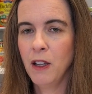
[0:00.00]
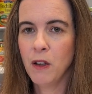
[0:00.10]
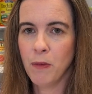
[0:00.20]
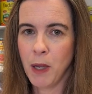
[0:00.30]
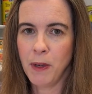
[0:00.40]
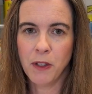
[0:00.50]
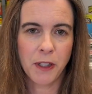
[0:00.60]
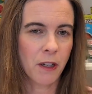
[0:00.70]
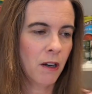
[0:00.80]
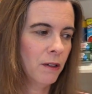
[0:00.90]
Maybe you
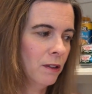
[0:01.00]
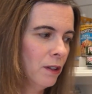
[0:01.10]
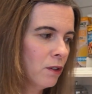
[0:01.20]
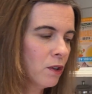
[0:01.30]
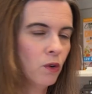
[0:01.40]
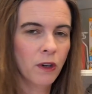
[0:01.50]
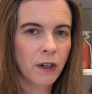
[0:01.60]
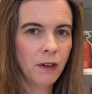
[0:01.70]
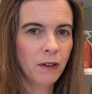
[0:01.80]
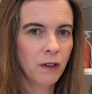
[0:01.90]
start in a little
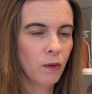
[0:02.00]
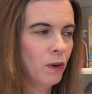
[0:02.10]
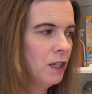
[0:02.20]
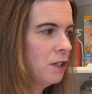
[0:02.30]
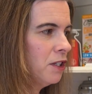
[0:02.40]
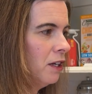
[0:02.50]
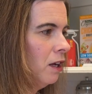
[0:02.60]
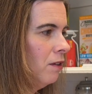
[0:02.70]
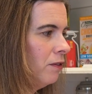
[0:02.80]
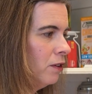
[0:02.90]
corner or one
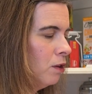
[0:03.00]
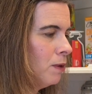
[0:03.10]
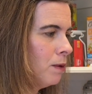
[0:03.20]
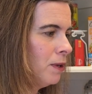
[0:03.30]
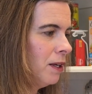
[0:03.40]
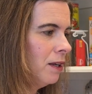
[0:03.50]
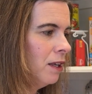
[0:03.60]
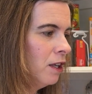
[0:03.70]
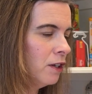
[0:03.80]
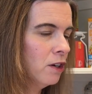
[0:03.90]
shelf, or maybe
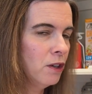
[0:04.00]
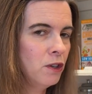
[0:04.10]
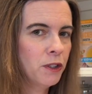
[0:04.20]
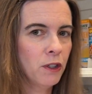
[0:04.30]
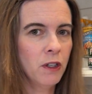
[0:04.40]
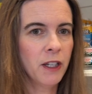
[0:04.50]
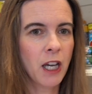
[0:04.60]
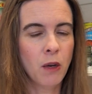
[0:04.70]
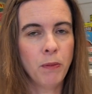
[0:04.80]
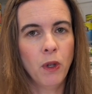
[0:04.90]
you're new to it and you
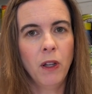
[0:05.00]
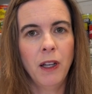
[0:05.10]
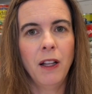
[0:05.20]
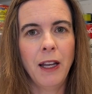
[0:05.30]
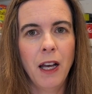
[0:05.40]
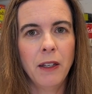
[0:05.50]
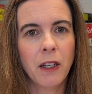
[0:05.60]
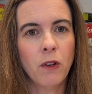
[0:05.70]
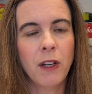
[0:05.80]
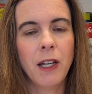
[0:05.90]
got to pull it all out
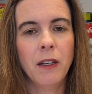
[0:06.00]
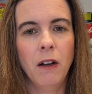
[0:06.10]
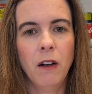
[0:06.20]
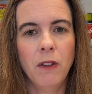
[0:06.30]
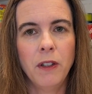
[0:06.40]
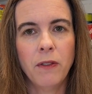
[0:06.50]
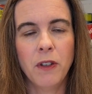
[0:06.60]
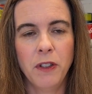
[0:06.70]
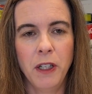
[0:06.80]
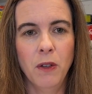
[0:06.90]
and create all the
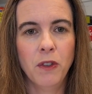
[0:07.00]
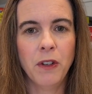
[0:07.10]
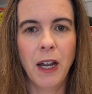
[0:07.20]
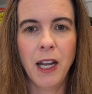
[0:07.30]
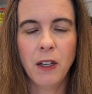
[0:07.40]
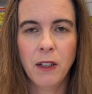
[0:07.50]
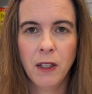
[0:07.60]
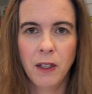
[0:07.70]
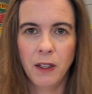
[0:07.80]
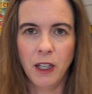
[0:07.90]
different zones, right?
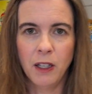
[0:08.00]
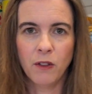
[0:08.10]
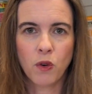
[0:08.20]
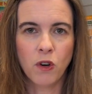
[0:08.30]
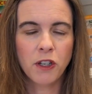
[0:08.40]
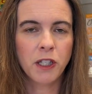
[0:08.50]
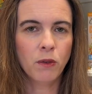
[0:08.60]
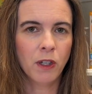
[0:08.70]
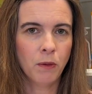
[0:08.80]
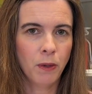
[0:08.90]
And of course, you
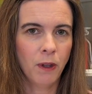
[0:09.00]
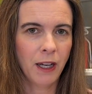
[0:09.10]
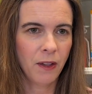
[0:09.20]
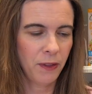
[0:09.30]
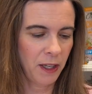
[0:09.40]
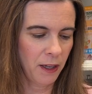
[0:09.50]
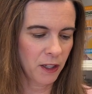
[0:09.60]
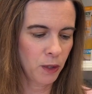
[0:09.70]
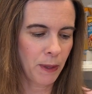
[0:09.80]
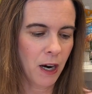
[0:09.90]
want to pull out the
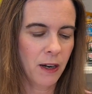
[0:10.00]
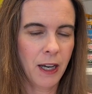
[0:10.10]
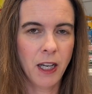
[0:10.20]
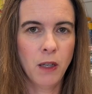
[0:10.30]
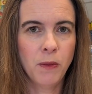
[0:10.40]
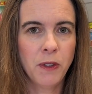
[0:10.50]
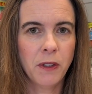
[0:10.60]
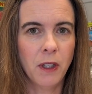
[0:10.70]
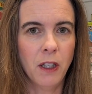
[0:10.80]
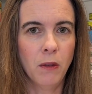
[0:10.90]
expired
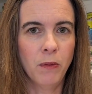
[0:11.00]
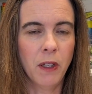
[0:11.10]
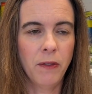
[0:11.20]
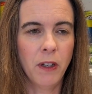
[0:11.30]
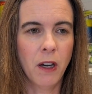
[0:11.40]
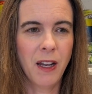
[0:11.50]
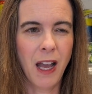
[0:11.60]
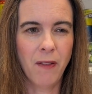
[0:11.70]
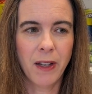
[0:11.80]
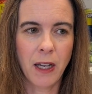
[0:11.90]
items. If you already
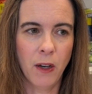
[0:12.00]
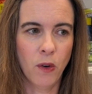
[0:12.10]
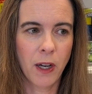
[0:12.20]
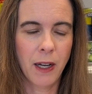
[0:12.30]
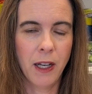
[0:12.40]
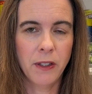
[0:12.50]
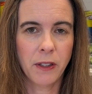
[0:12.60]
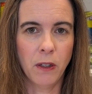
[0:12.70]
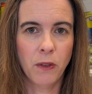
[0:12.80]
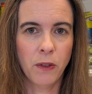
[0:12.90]
have it kind of
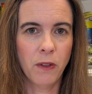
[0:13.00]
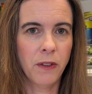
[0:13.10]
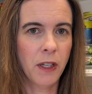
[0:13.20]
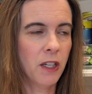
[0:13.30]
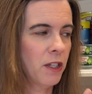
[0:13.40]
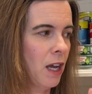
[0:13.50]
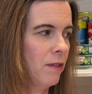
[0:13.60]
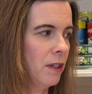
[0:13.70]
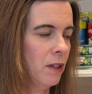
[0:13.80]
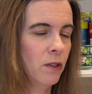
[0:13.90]
organized, go through the things you
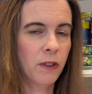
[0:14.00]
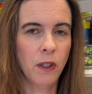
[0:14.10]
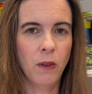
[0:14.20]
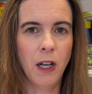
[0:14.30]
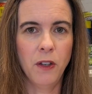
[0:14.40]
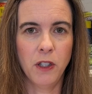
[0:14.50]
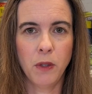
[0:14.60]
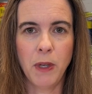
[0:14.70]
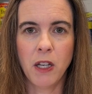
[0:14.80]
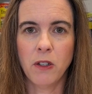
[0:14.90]
haven't used in a while and
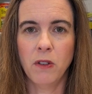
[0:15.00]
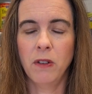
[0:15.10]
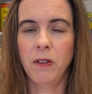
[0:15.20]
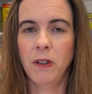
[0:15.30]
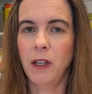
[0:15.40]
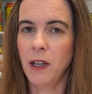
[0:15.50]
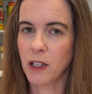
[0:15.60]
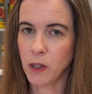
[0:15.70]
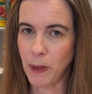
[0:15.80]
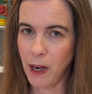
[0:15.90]
just make sure they're not
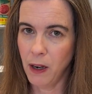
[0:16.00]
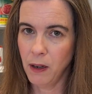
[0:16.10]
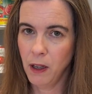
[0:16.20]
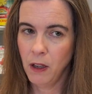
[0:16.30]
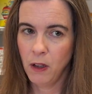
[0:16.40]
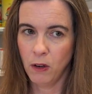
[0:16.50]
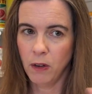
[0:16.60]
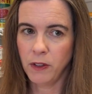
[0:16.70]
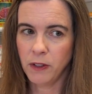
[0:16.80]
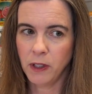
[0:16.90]
expired. Or
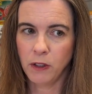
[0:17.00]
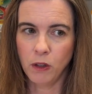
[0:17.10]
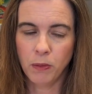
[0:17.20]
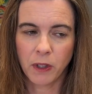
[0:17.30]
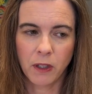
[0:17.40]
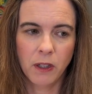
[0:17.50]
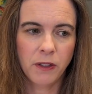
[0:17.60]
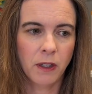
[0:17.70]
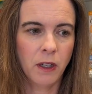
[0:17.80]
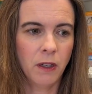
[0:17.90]
if you see
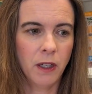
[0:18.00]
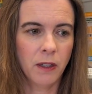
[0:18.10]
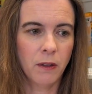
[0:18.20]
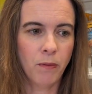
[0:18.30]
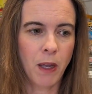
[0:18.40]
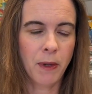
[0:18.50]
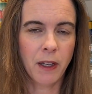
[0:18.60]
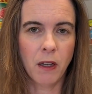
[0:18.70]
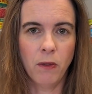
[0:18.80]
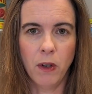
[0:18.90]
duplicates and you need to maybe
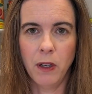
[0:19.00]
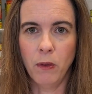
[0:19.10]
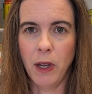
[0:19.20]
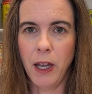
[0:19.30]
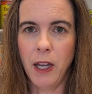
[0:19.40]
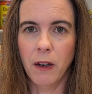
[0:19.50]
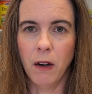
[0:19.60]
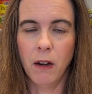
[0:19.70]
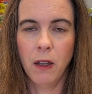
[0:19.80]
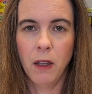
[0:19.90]
give one away,
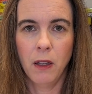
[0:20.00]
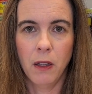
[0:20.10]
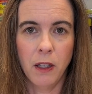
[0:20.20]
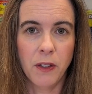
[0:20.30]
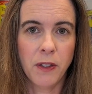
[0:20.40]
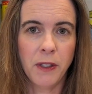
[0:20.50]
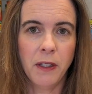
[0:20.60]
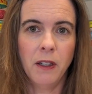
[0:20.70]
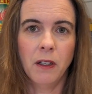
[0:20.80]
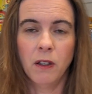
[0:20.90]
or it's,
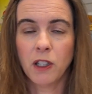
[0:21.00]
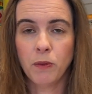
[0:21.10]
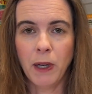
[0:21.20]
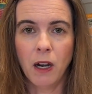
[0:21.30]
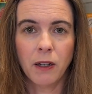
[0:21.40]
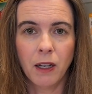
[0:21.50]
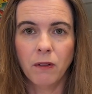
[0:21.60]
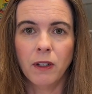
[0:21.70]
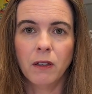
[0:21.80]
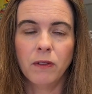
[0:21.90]
you know, expired,
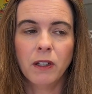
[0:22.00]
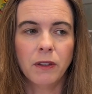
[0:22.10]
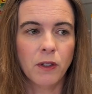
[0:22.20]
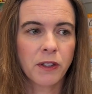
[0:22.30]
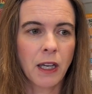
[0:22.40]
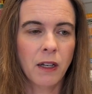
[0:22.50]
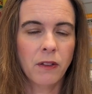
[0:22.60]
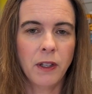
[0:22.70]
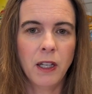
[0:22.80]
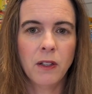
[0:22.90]
get rid of it, those kind
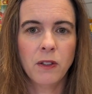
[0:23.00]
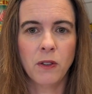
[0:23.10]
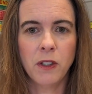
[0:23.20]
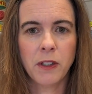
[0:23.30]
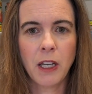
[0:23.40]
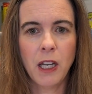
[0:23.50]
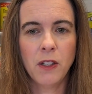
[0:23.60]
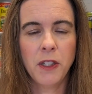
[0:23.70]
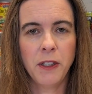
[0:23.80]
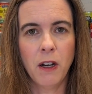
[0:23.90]
of things. So just kind
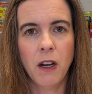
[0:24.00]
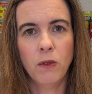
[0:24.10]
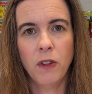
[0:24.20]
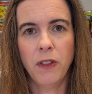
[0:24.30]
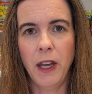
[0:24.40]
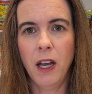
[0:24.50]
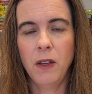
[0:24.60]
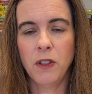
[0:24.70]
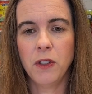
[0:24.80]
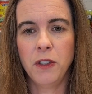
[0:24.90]
of start with
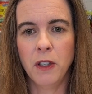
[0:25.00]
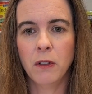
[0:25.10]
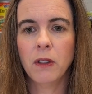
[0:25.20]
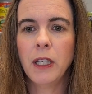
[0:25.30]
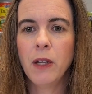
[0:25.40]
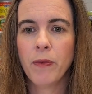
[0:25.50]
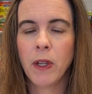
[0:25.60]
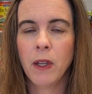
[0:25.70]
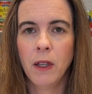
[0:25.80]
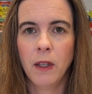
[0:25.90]
that, just generally.
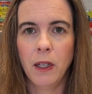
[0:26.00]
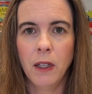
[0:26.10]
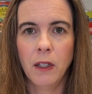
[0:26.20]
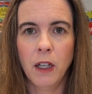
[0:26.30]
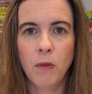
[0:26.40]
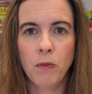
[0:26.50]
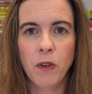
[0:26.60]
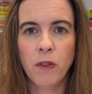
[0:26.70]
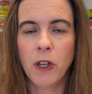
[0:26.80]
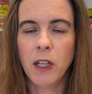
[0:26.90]
And
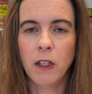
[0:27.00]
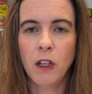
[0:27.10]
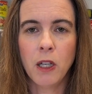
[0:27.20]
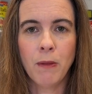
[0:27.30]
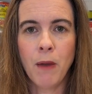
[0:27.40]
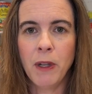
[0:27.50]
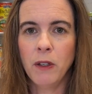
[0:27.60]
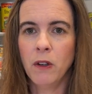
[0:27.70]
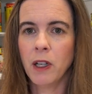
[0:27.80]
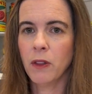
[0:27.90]
before you know it, you might be
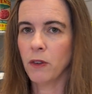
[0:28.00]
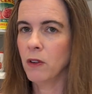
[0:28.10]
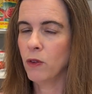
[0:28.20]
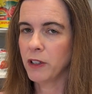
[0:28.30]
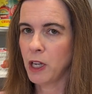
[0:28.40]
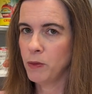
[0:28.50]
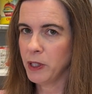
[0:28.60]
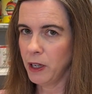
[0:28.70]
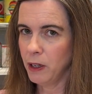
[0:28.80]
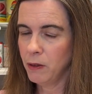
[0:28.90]
doing it 3 or 4 times a
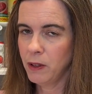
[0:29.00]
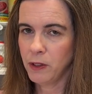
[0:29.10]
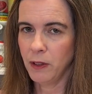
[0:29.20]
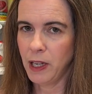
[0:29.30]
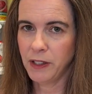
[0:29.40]
year. So that's